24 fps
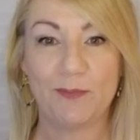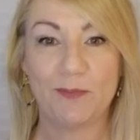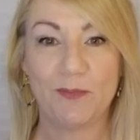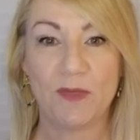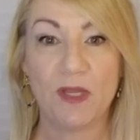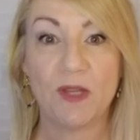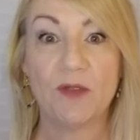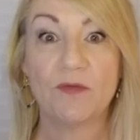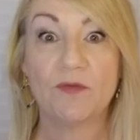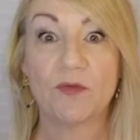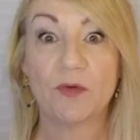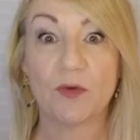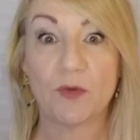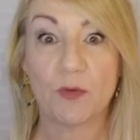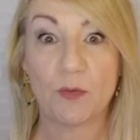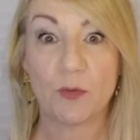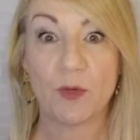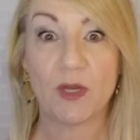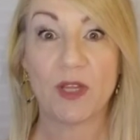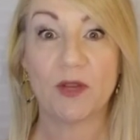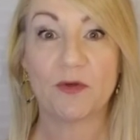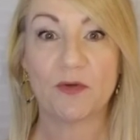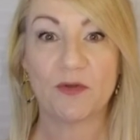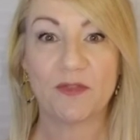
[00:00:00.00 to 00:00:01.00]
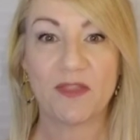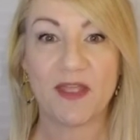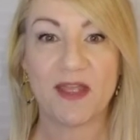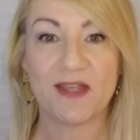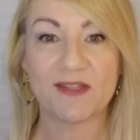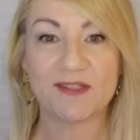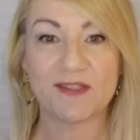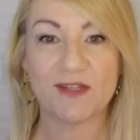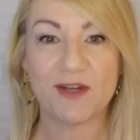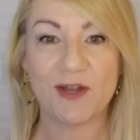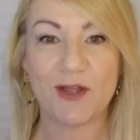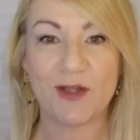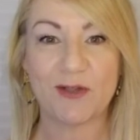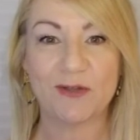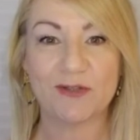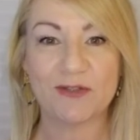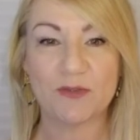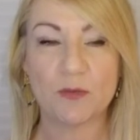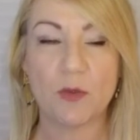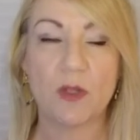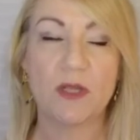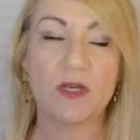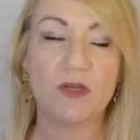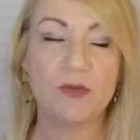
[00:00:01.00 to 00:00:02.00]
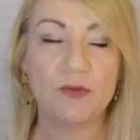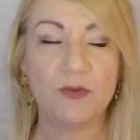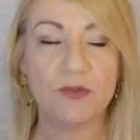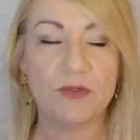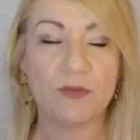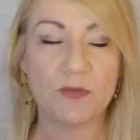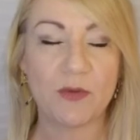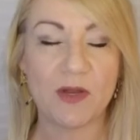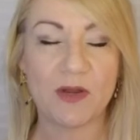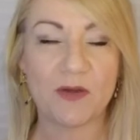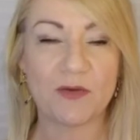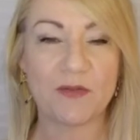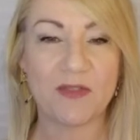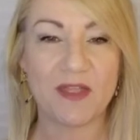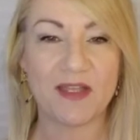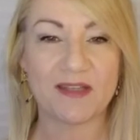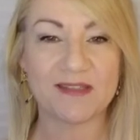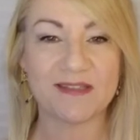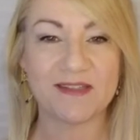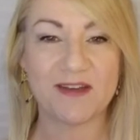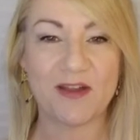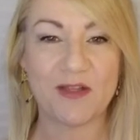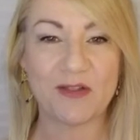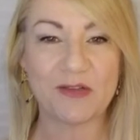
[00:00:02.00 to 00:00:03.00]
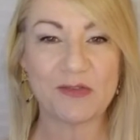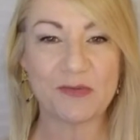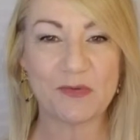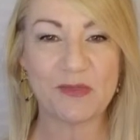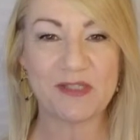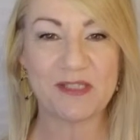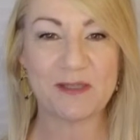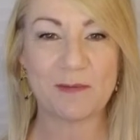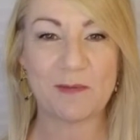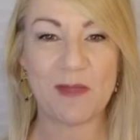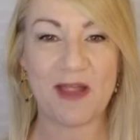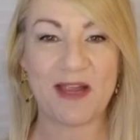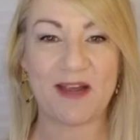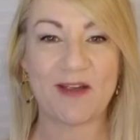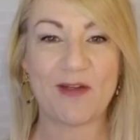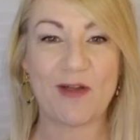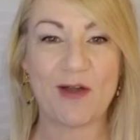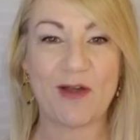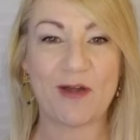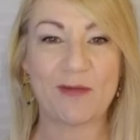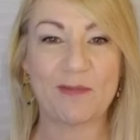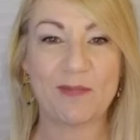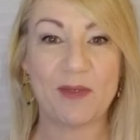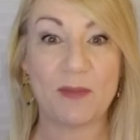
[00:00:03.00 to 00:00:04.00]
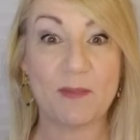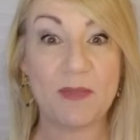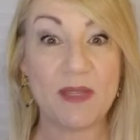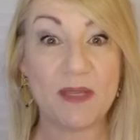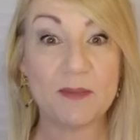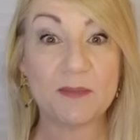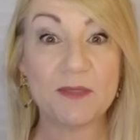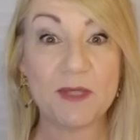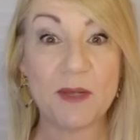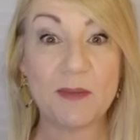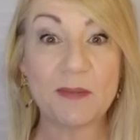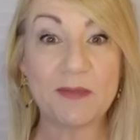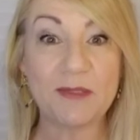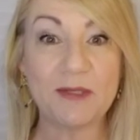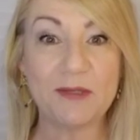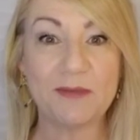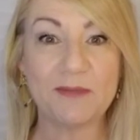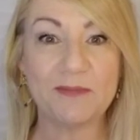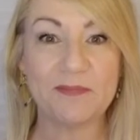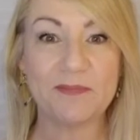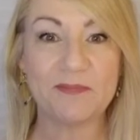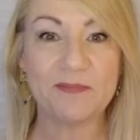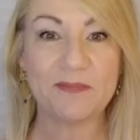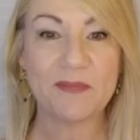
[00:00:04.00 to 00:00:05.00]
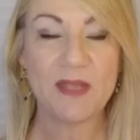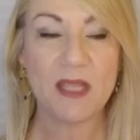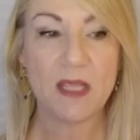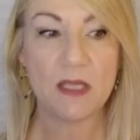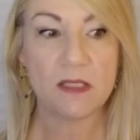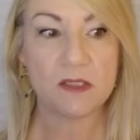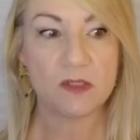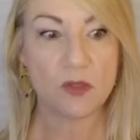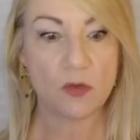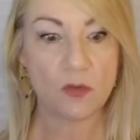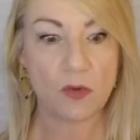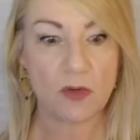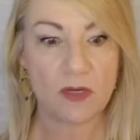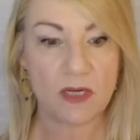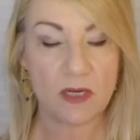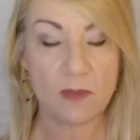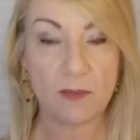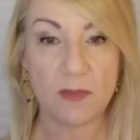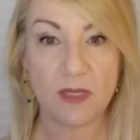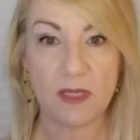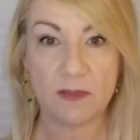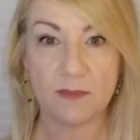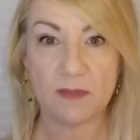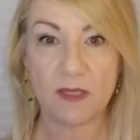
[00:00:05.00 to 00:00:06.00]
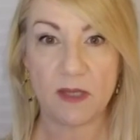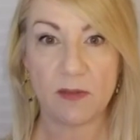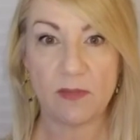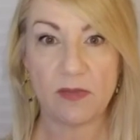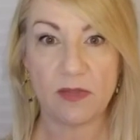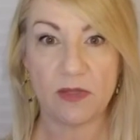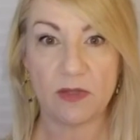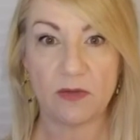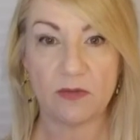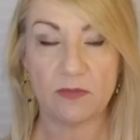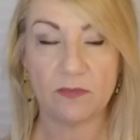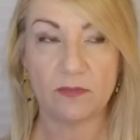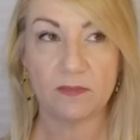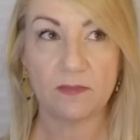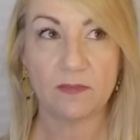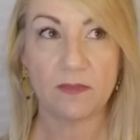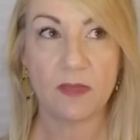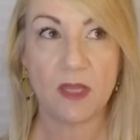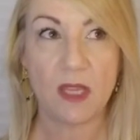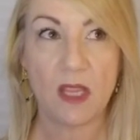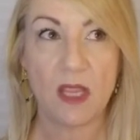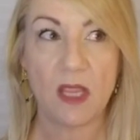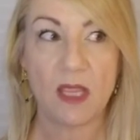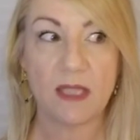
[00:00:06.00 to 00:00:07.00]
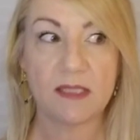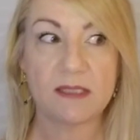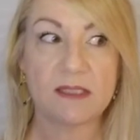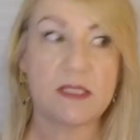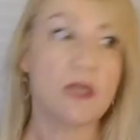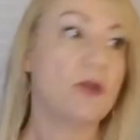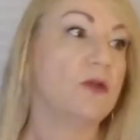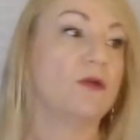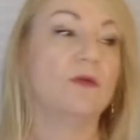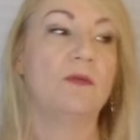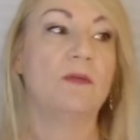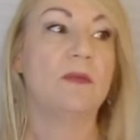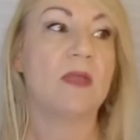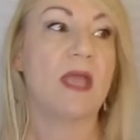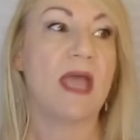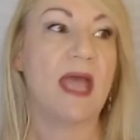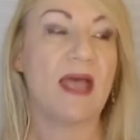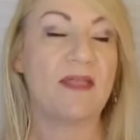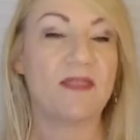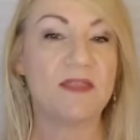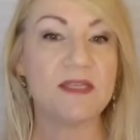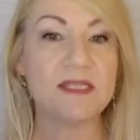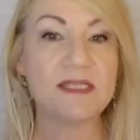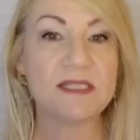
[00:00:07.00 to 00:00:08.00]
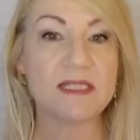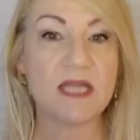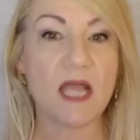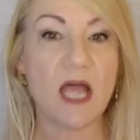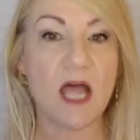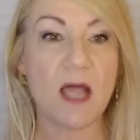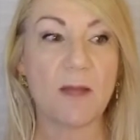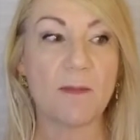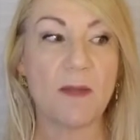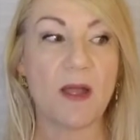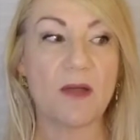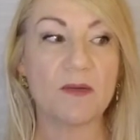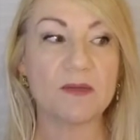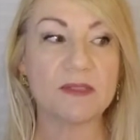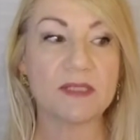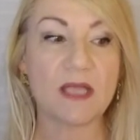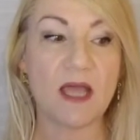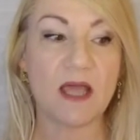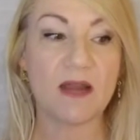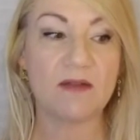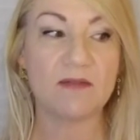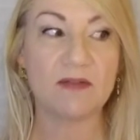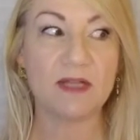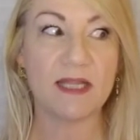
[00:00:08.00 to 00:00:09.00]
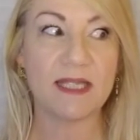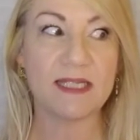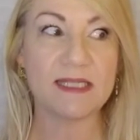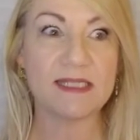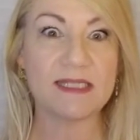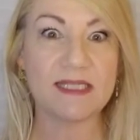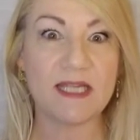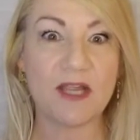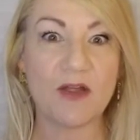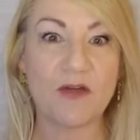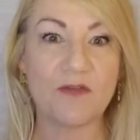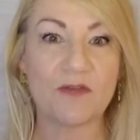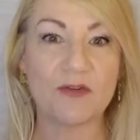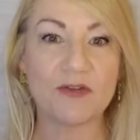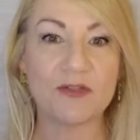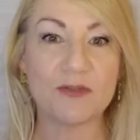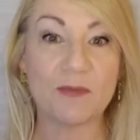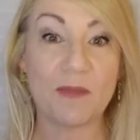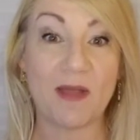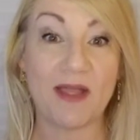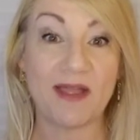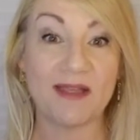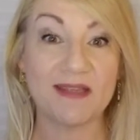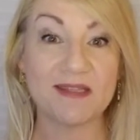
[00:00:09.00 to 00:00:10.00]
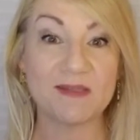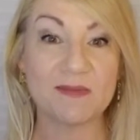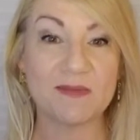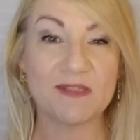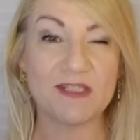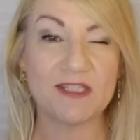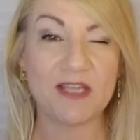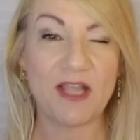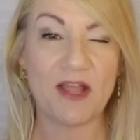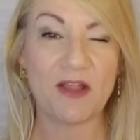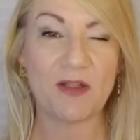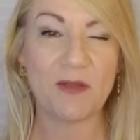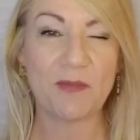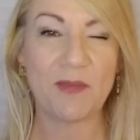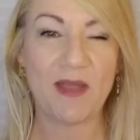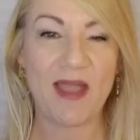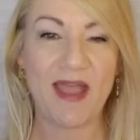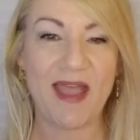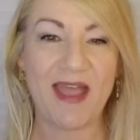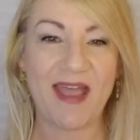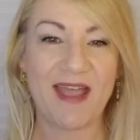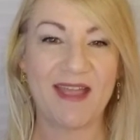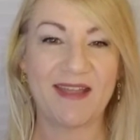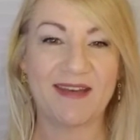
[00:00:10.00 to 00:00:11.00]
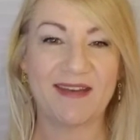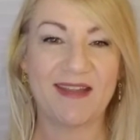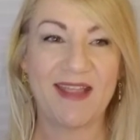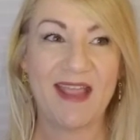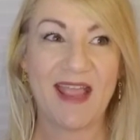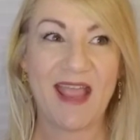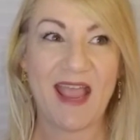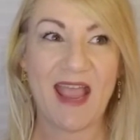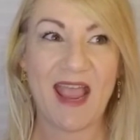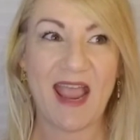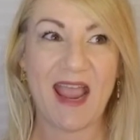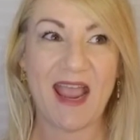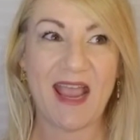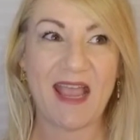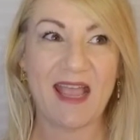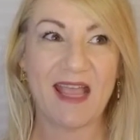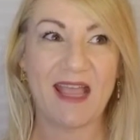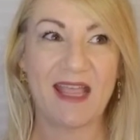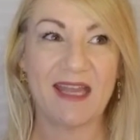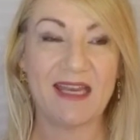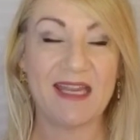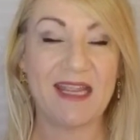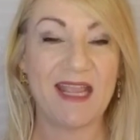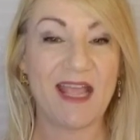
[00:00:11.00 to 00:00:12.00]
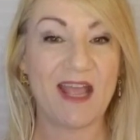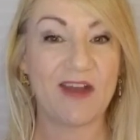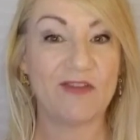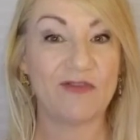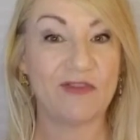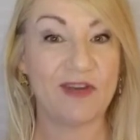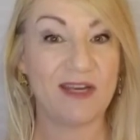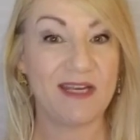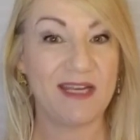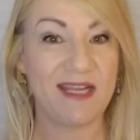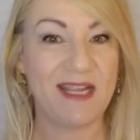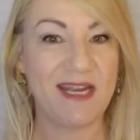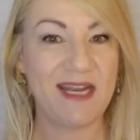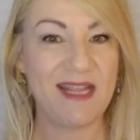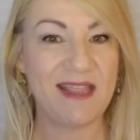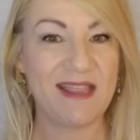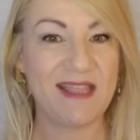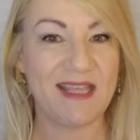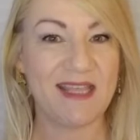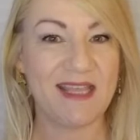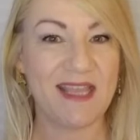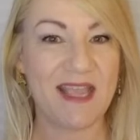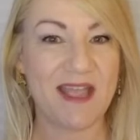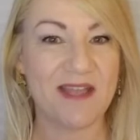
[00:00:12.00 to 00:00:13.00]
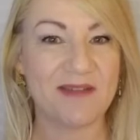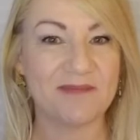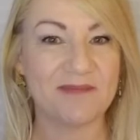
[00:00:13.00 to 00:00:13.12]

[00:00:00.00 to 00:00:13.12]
for $300,000. Well, I knew the $300,000 wasn't my car, but BMW. So I wrote down BMW. And so at this time, I was kind of glancing over to my husband's yellow pad, and he hadn't written anything yet.